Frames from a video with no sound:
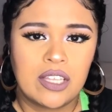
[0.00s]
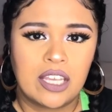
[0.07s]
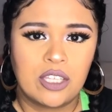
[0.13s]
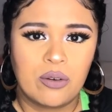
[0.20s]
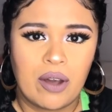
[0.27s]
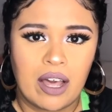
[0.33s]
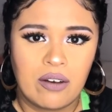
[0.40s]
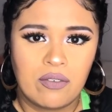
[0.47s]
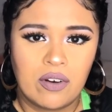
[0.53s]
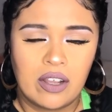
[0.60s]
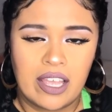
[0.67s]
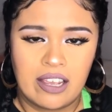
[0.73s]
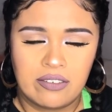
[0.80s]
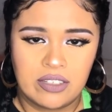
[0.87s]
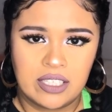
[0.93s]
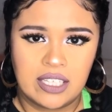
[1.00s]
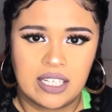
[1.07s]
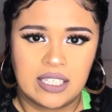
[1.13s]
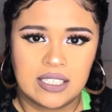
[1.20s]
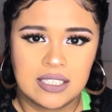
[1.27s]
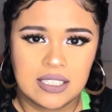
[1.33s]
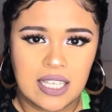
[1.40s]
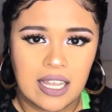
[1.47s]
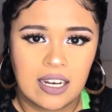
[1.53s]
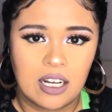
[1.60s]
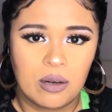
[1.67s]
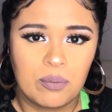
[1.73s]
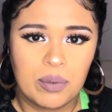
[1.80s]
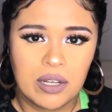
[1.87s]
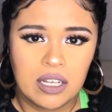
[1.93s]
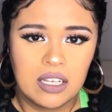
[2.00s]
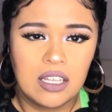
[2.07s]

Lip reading: that you have everything set up